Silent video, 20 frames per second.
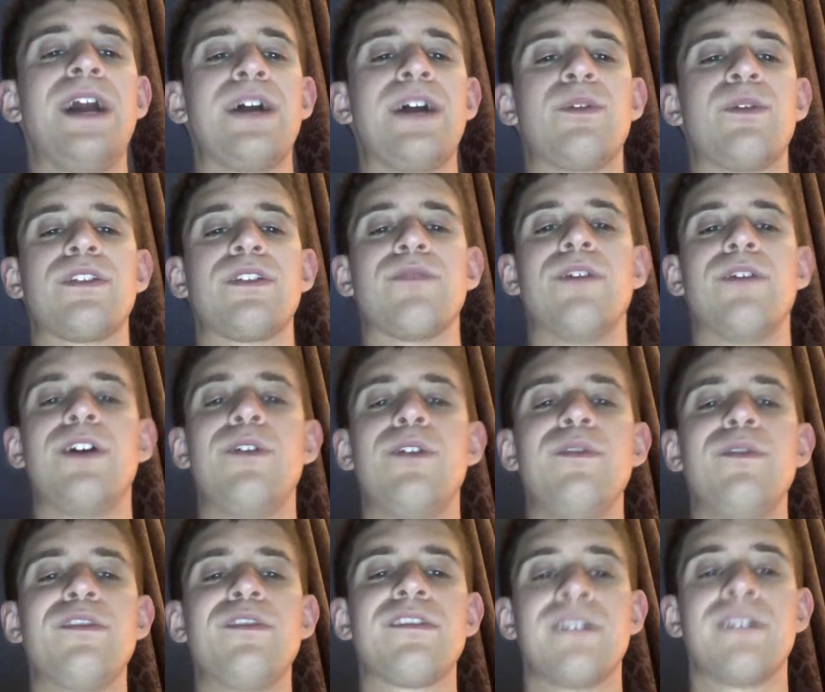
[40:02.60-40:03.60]
with the
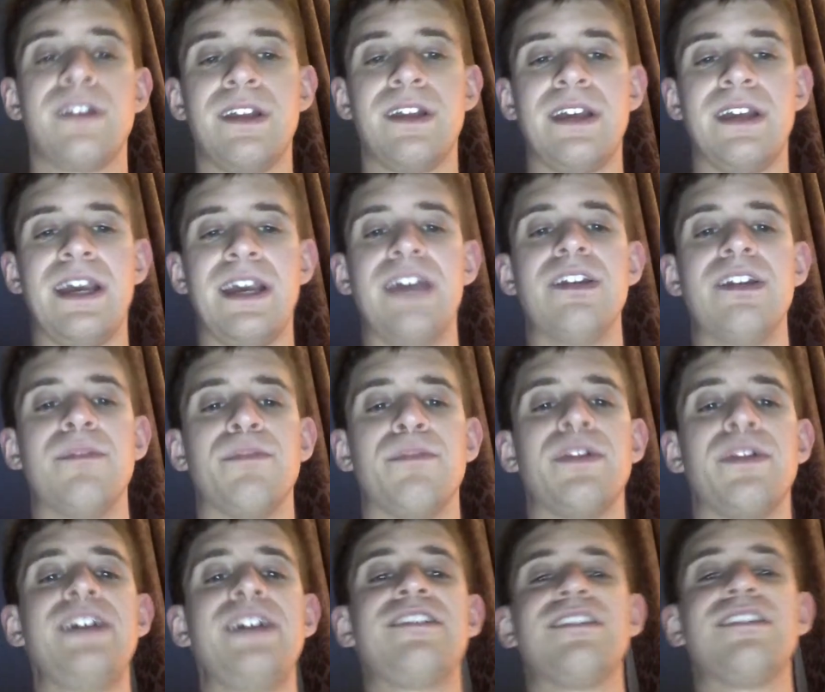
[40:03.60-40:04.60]
rose, ended up
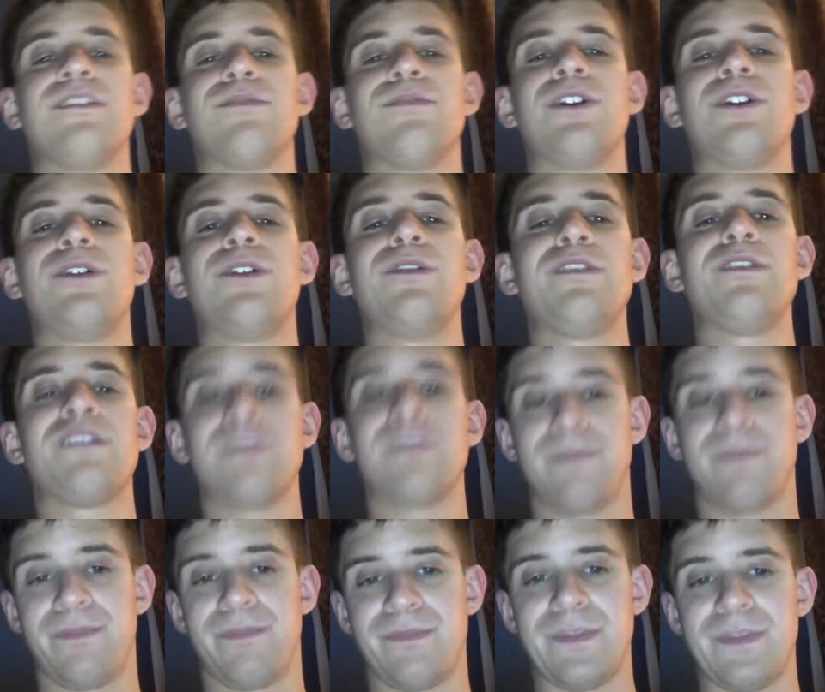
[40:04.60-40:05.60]
placing the rose
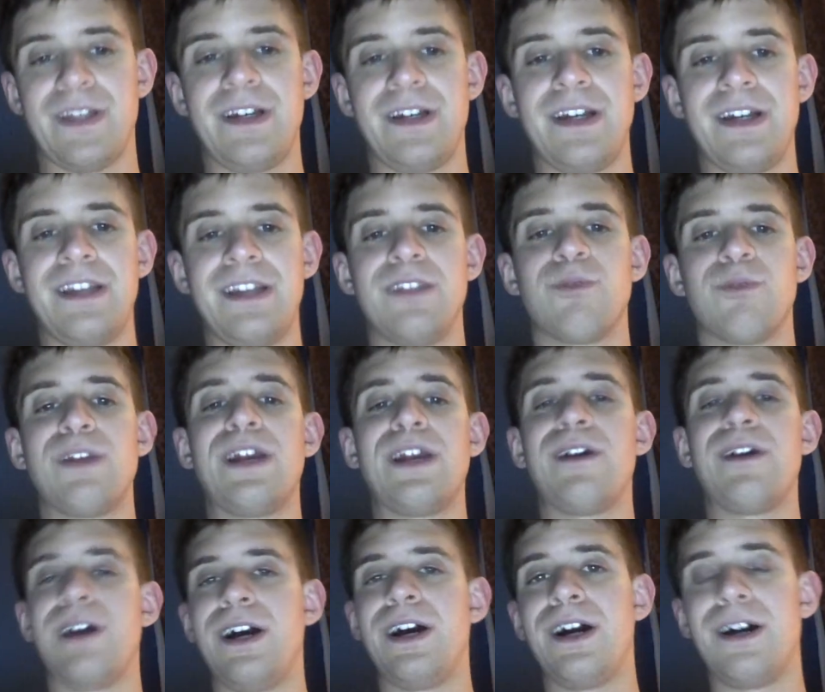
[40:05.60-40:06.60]
uh, in the rear
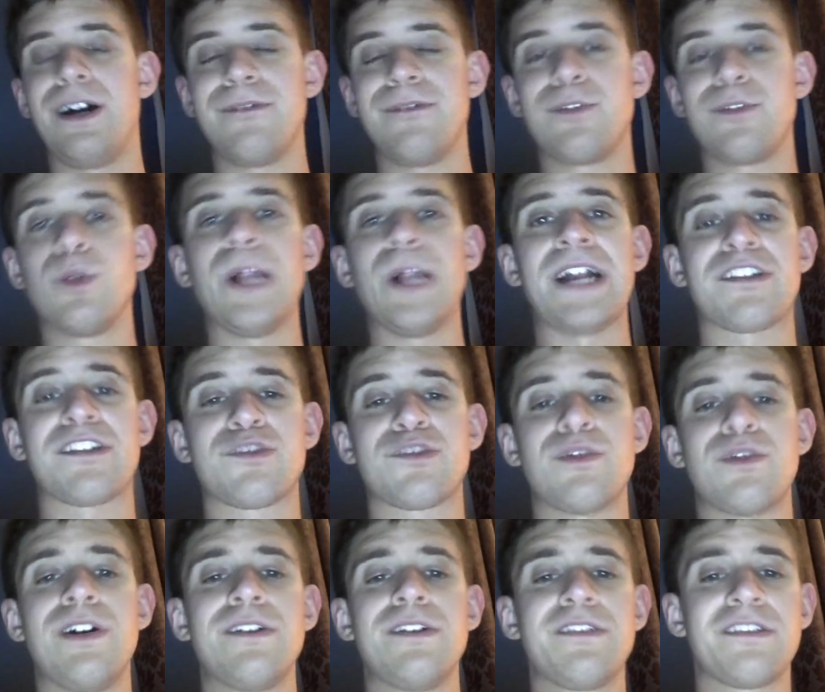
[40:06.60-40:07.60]
of Gulak's
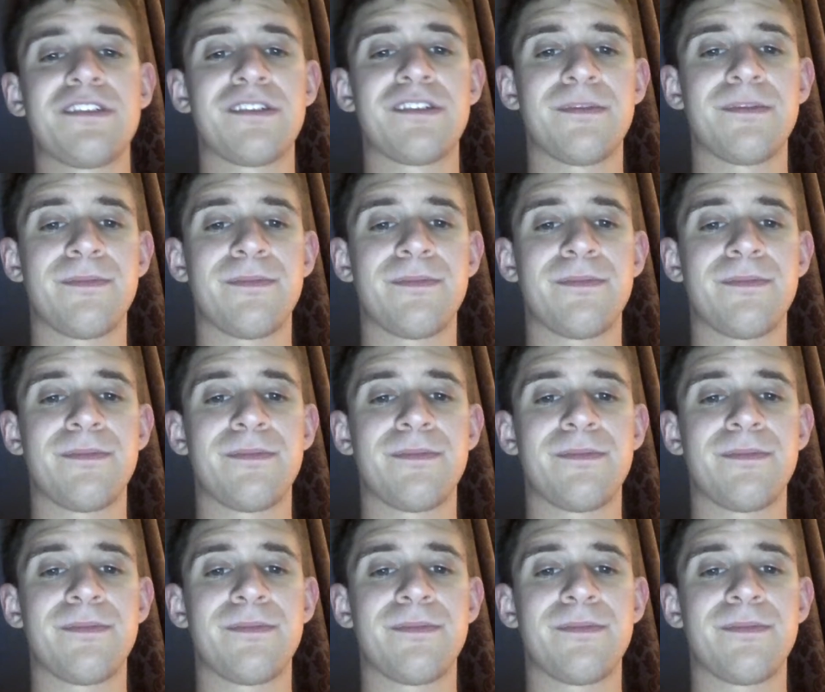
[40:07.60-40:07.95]
trunks.